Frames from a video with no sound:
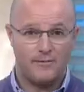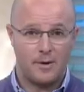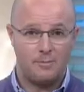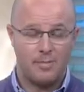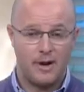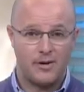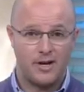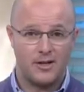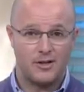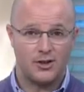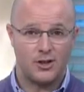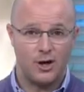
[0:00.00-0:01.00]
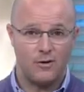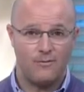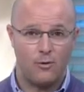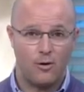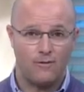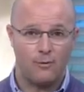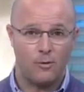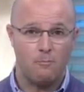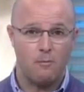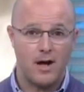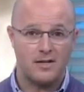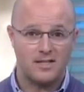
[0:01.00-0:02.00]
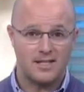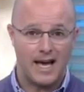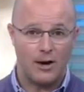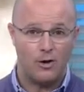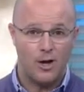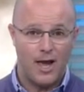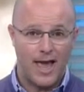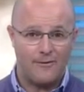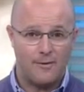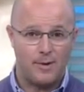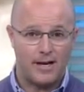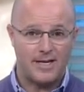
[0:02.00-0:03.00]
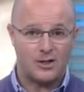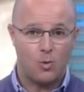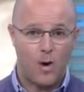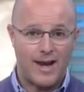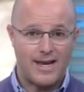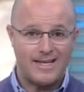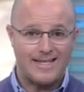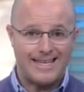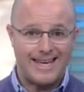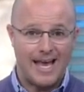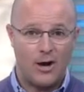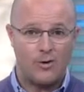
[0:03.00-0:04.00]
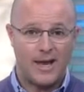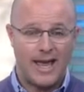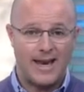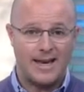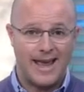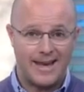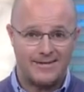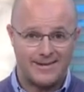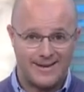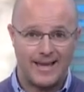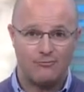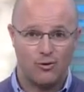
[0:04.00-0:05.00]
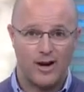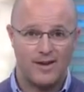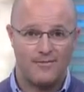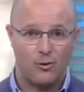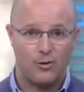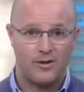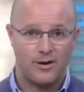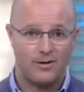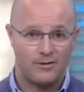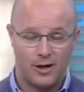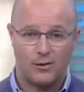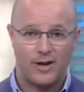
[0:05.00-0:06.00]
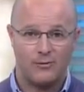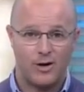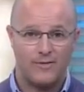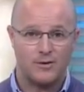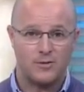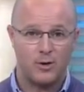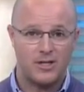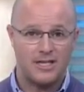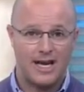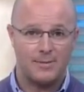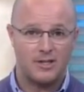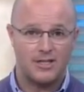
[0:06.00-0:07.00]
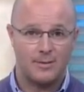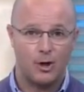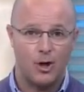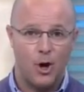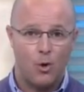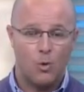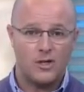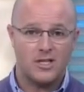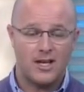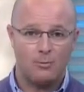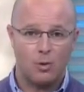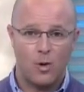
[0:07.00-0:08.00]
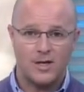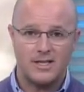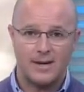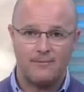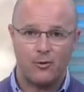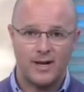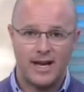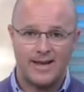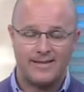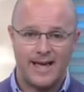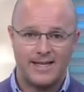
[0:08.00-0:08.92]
have been buried under snow for, for months now. Everybody is waiting to get out and, and get ready for their, you know, get ready for springtime and summer. What's the number one tip for getting